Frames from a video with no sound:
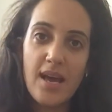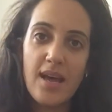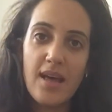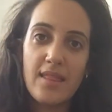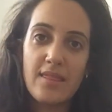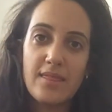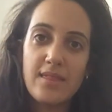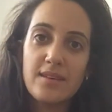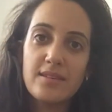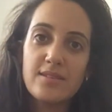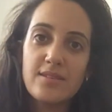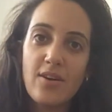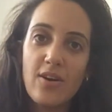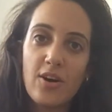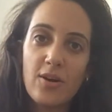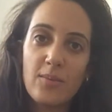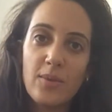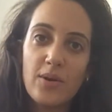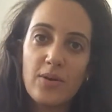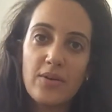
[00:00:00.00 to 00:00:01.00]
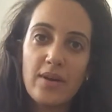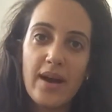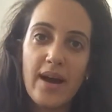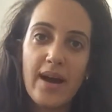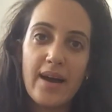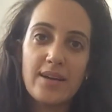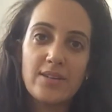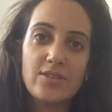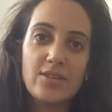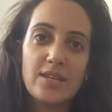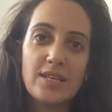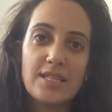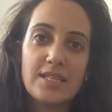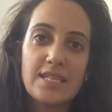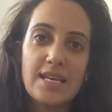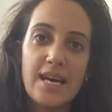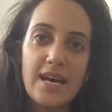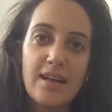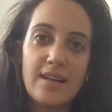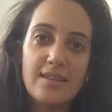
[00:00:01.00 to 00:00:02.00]
And this hormone actually
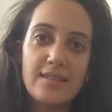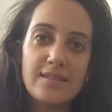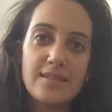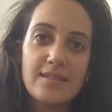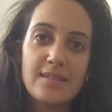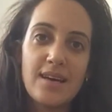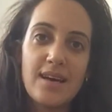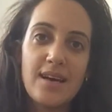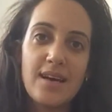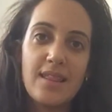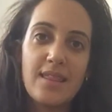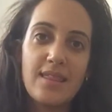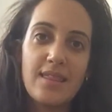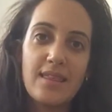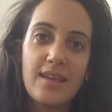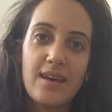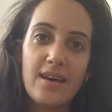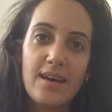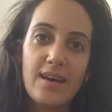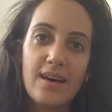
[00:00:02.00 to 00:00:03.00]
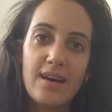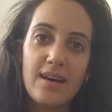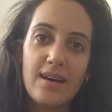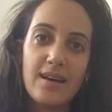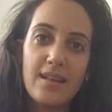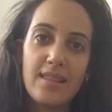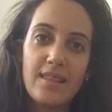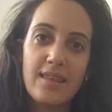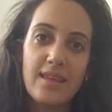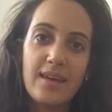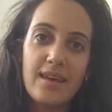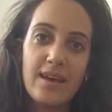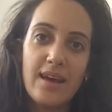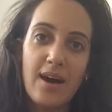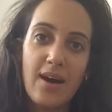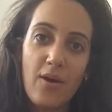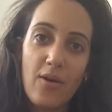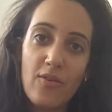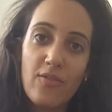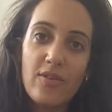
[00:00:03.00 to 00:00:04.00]
tells the
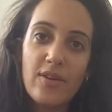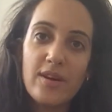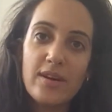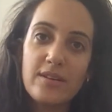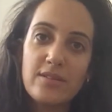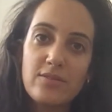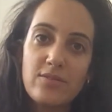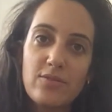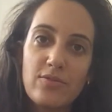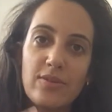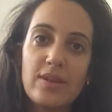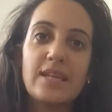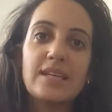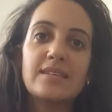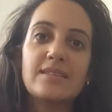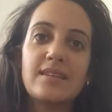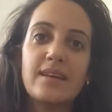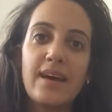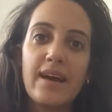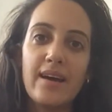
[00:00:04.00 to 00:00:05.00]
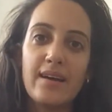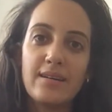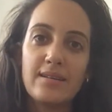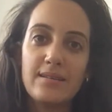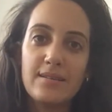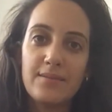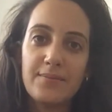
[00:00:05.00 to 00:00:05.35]
ovary to release the egg.